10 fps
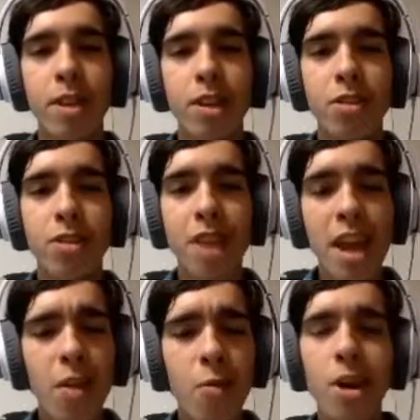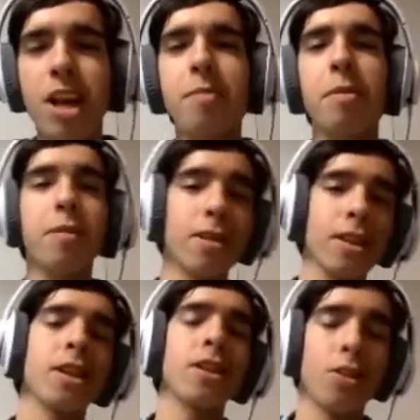So, today, we're going to be
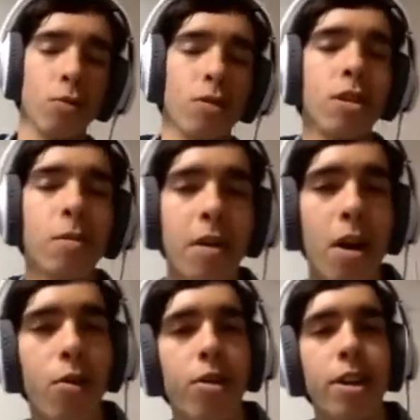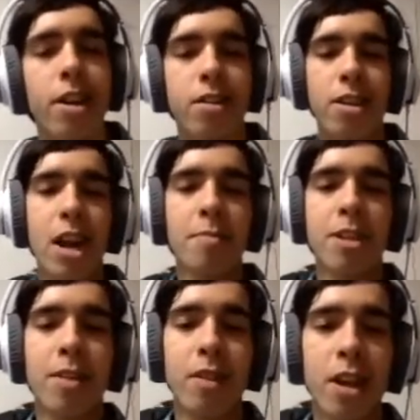building nuclear power. It's time to
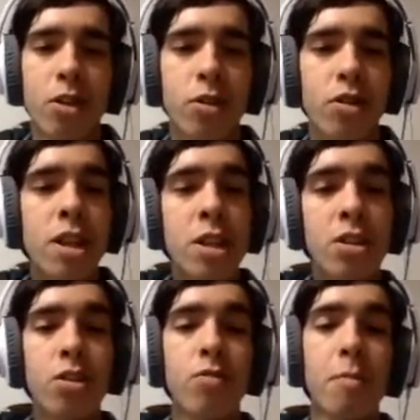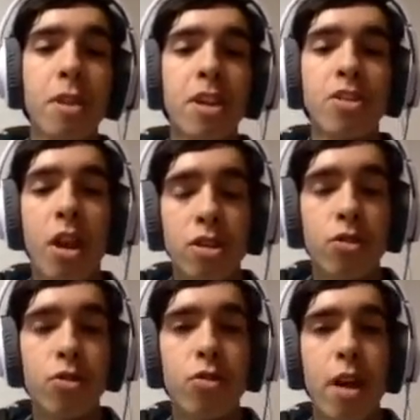give electricity. This is from the
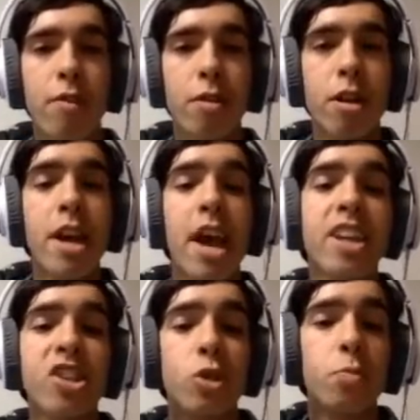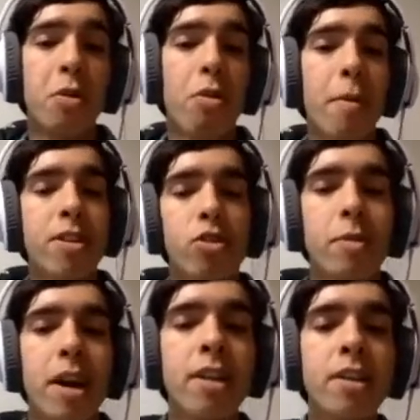Industrial Craft Experimental
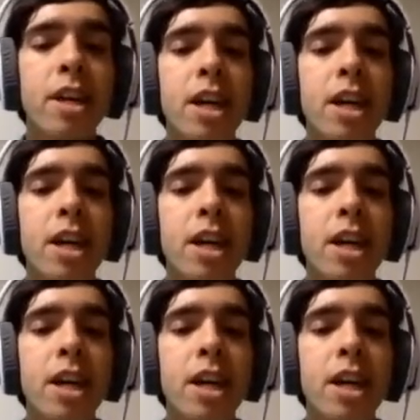mod.